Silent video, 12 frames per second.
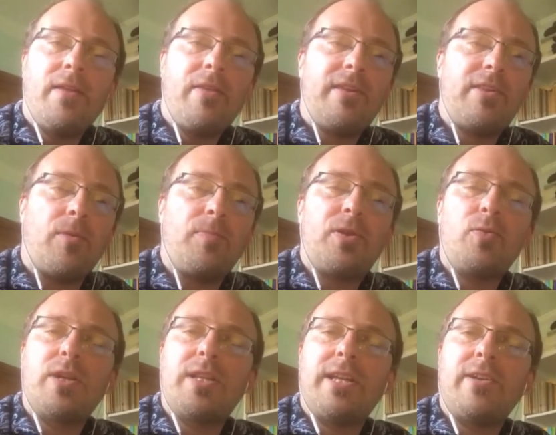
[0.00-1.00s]
this
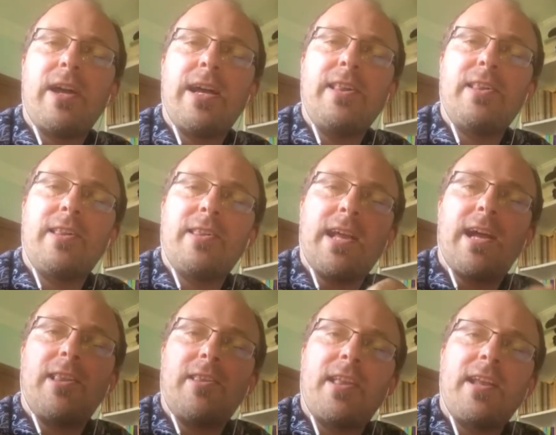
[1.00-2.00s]
opportunity arose to
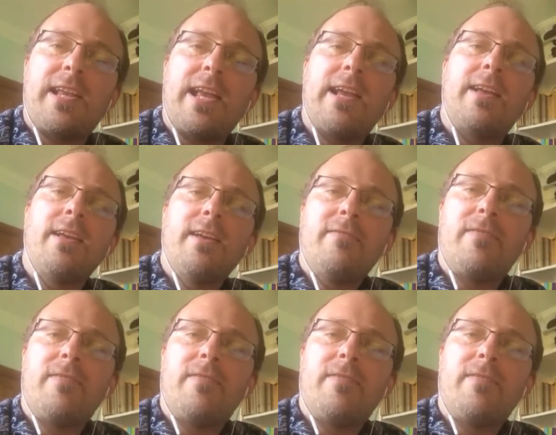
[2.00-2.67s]
start studying